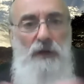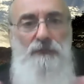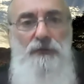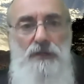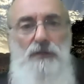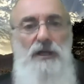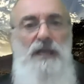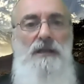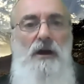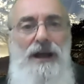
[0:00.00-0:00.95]
if we
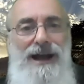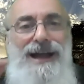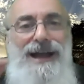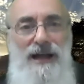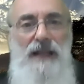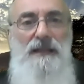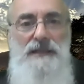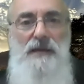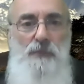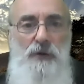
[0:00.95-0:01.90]
look at our high
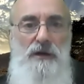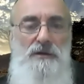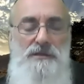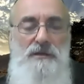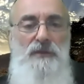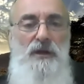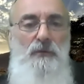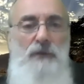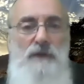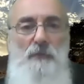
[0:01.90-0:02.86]
holiday prayers,
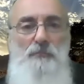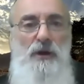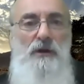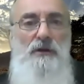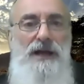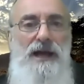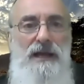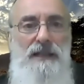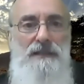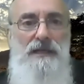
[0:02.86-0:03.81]
we have a prayer on high
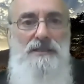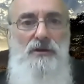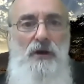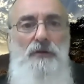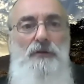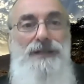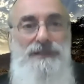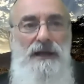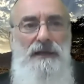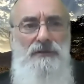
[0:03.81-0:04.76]
holiday. It's called
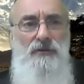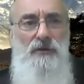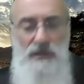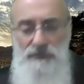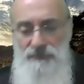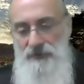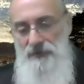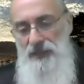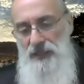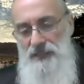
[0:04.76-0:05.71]
Unetana Tokif.
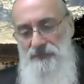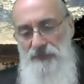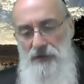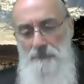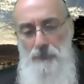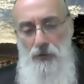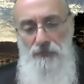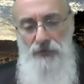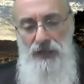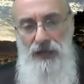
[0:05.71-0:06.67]
It's a very
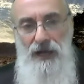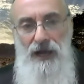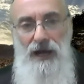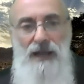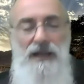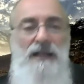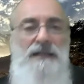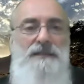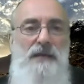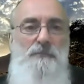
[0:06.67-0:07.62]
moving high
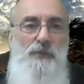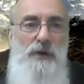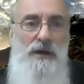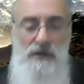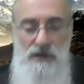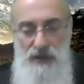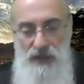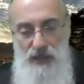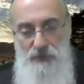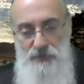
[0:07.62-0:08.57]
holiday prayer.
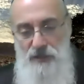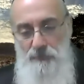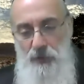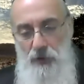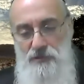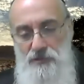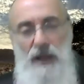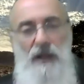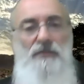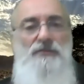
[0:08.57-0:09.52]
It was composed
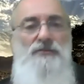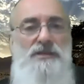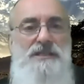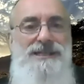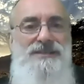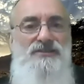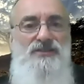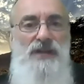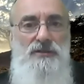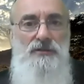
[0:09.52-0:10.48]
by a thirteenth
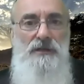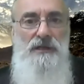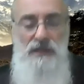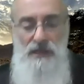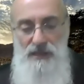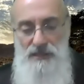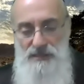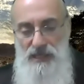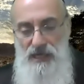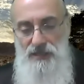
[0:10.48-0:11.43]
century
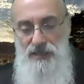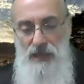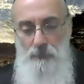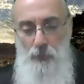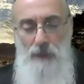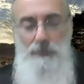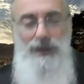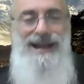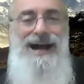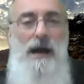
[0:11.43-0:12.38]
sage named
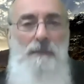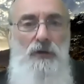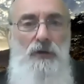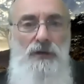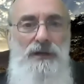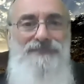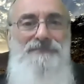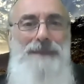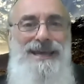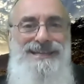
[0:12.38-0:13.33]
Rabbi Amnon
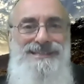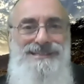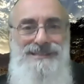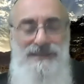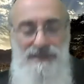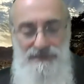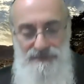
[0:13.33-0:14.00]
of Mainz.